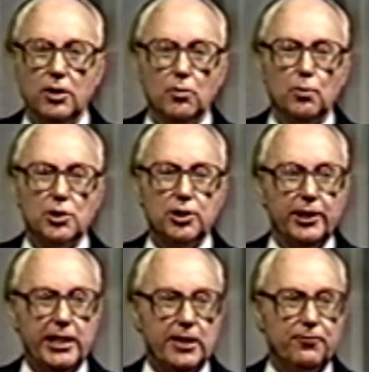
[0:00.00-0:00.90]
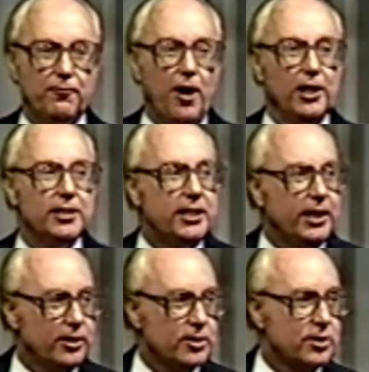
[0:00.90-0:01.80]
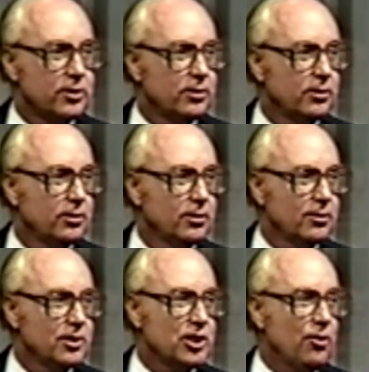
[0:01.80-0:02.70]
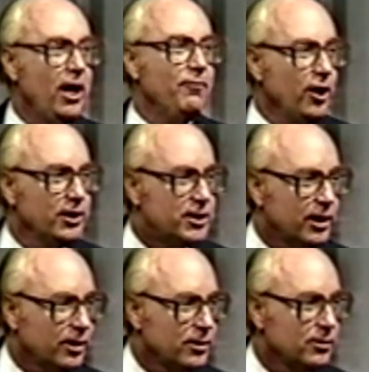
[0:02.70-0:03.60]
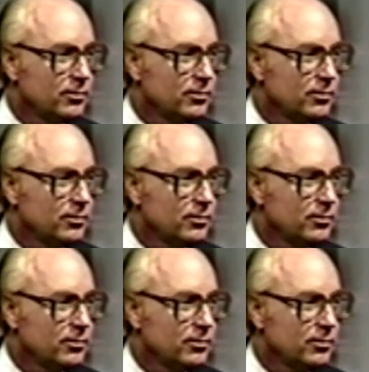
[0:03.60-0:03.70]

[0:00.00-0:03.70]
was looking for volunteers. So I volunteered.